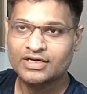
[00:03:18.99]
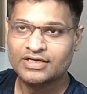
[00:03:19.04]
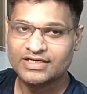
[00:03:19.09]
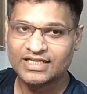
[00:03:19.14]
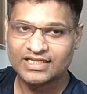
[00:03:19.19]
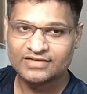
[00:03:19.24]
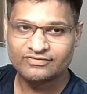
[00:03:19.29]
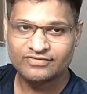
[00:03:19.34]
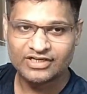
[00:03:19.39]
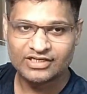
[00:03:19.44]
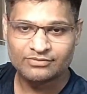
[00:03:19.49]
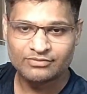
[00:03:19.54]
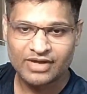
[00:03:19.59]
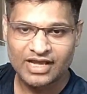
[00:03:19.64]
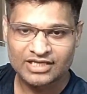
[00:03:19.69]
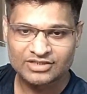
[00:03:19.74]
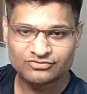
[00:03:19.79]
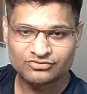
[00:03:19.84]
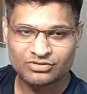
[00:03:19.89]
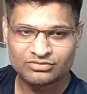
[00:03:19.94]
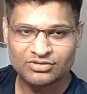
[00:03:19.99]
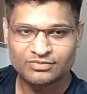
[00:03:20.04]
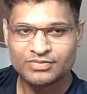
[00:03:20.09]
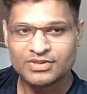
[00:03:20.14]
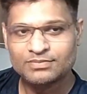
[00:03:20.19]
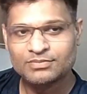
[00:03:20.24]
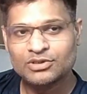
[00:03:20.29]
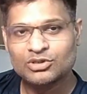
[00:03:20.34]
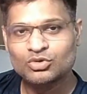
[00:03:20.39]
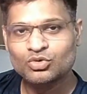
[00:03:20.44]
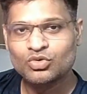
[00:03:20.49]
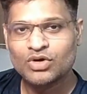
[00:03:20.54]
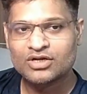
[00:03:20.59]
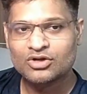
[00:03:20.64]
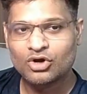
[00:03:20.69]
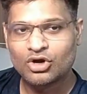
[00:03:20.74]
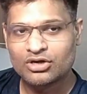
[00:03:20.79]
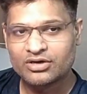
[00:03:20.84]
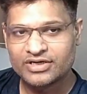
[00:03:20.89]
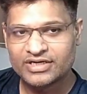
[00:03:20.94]
Take feedbacks from the people who are
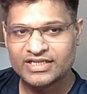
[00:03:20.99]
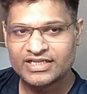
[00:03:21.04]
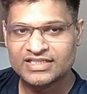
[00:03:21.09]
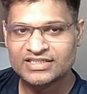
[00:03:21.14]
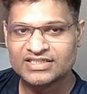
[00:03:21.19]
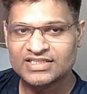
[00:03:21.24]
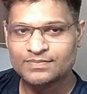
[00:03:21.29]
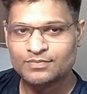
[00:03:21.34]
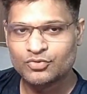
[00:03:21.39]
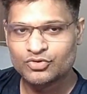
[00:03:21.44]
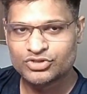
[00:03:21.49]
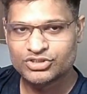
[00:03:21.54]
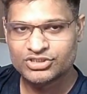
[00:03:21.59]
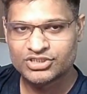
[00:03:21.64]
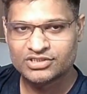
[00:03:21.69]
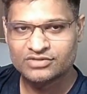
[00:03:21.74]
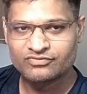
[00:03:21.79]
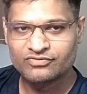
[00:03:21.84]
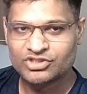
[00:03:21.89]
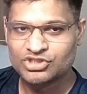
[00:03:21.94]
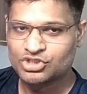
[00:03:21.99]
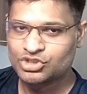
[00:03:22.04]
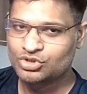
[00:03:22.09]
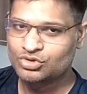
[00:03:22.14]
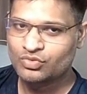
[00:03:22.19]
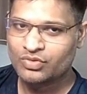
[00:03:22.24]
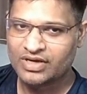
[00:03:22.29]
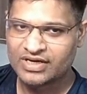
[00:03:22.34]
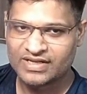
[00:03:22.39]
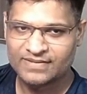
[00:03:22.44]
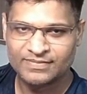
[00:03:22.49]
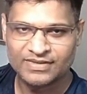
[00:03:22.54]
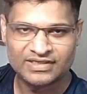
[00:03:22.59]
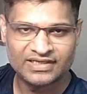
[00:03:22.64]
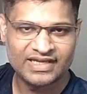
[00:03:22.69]
already in the position which you are aiming.